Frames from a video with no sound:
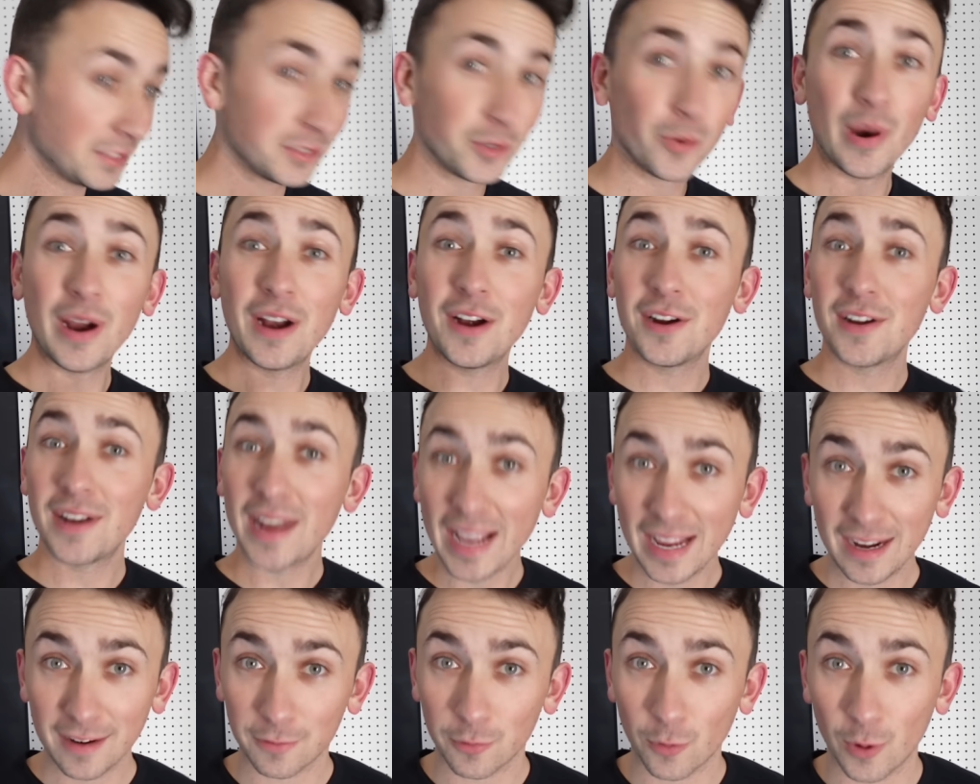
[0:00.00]
square
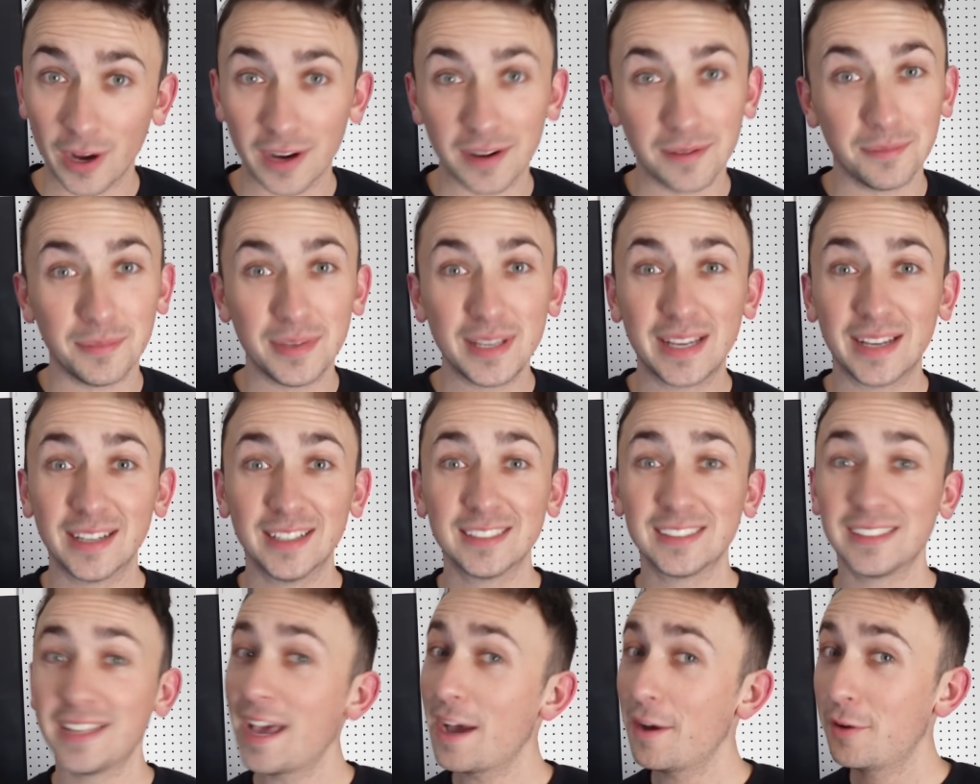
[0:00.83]
negative one,
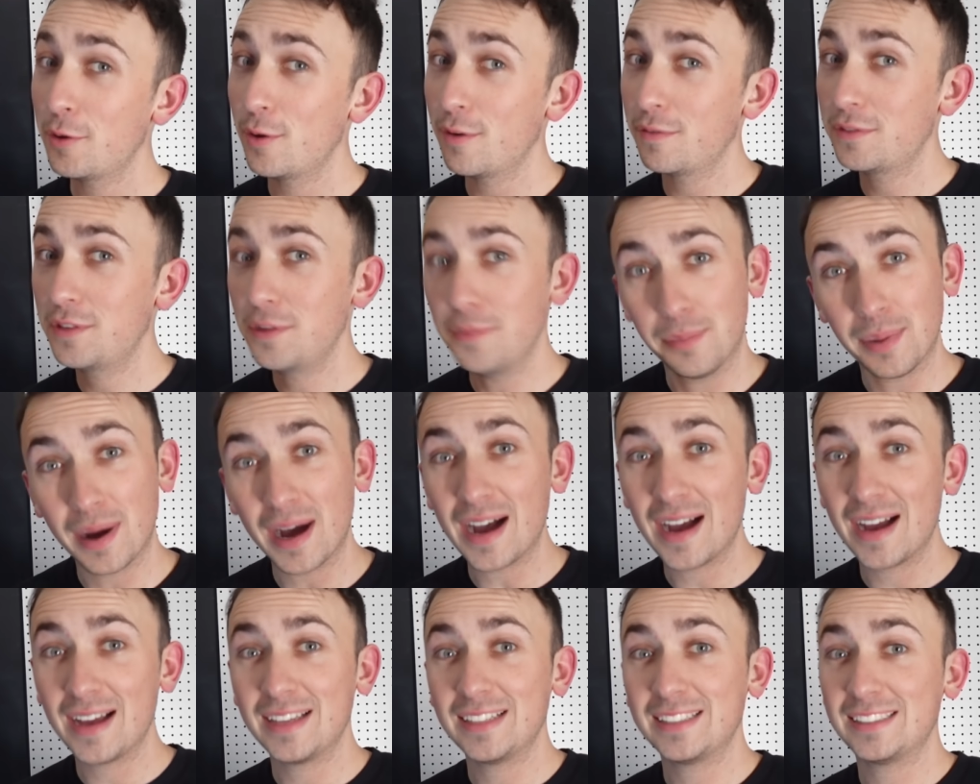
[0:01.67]
because now you have to
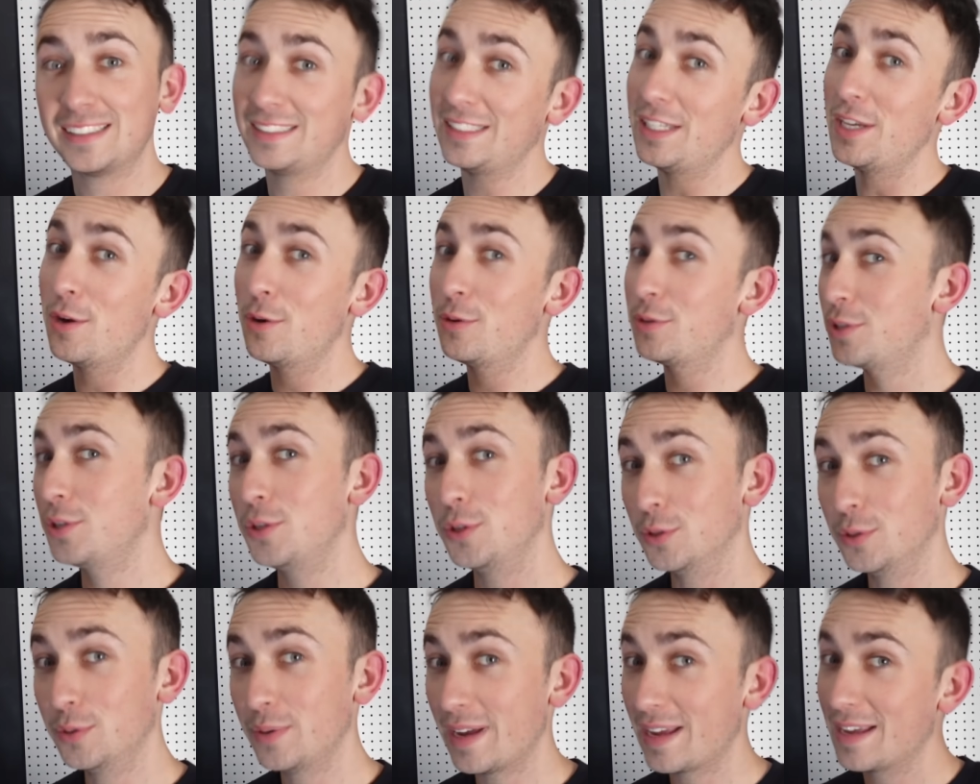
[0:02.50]
buy
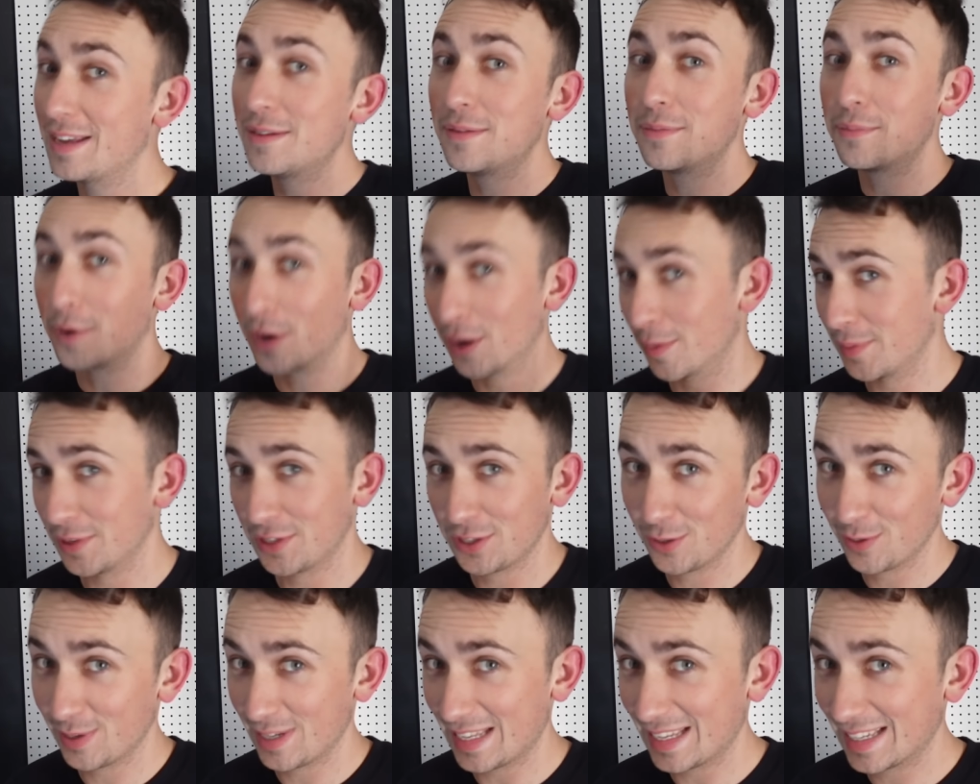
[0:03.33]
CO2 in
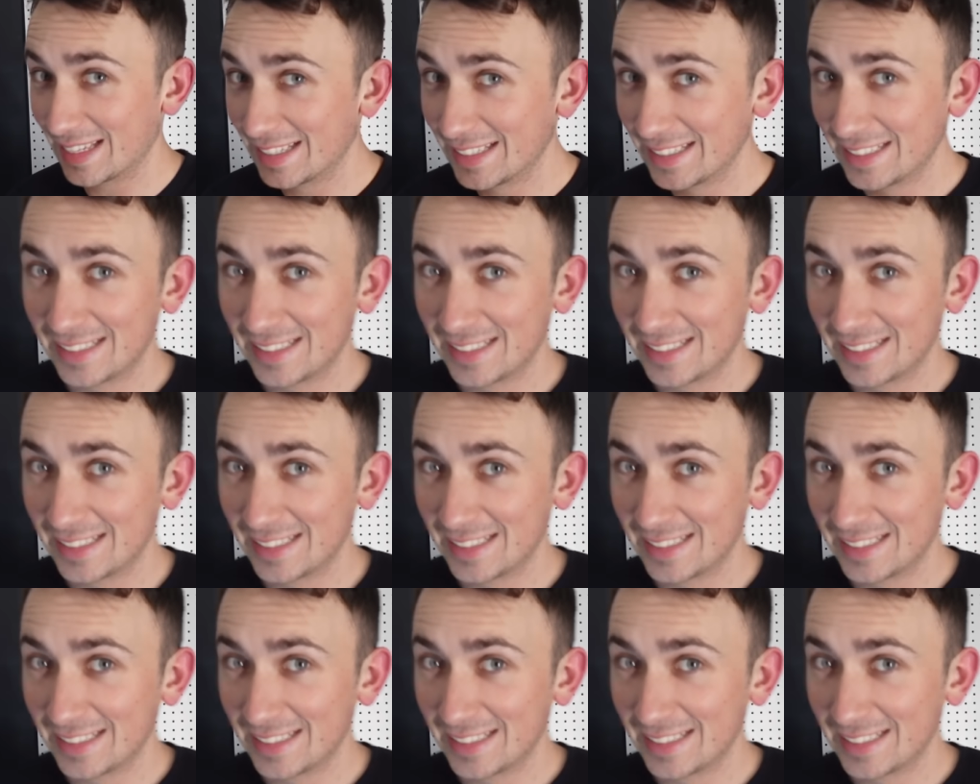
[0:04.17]
perpetuity.